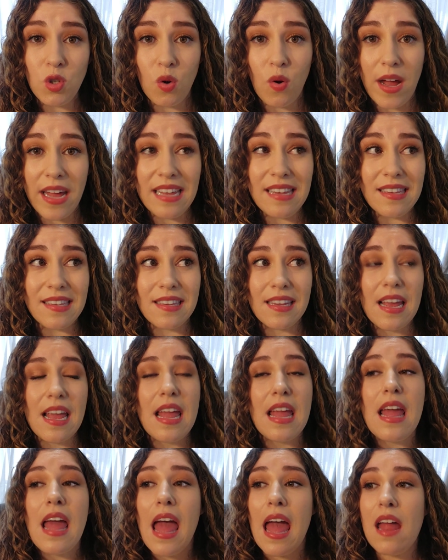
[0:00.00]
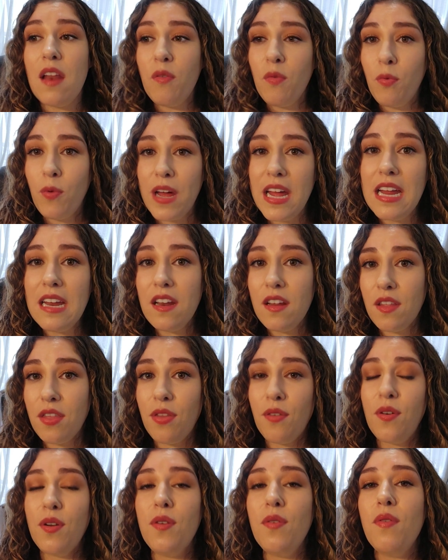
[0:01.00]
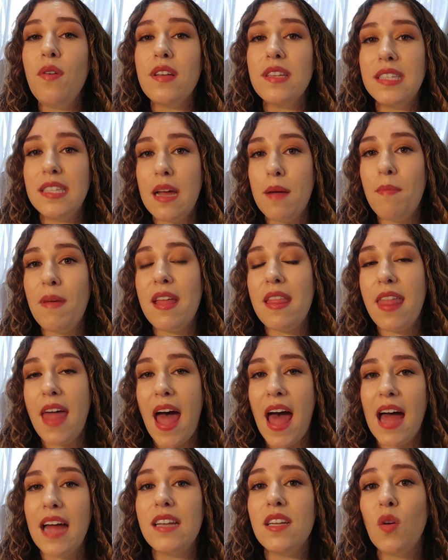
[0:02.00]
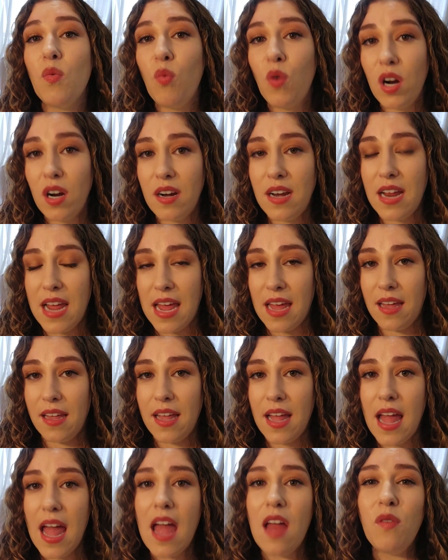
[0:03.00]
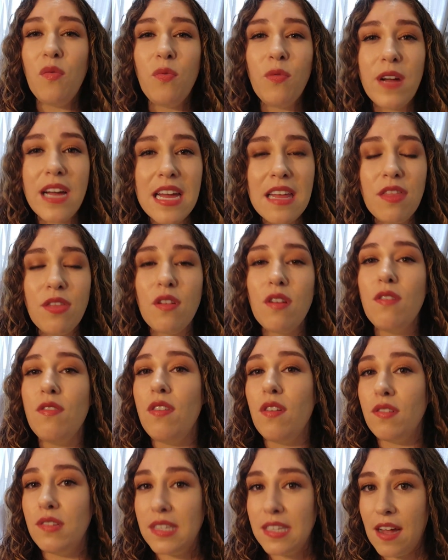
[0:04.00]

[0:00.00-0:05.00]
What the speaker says: choice and read through some of that wording and read through those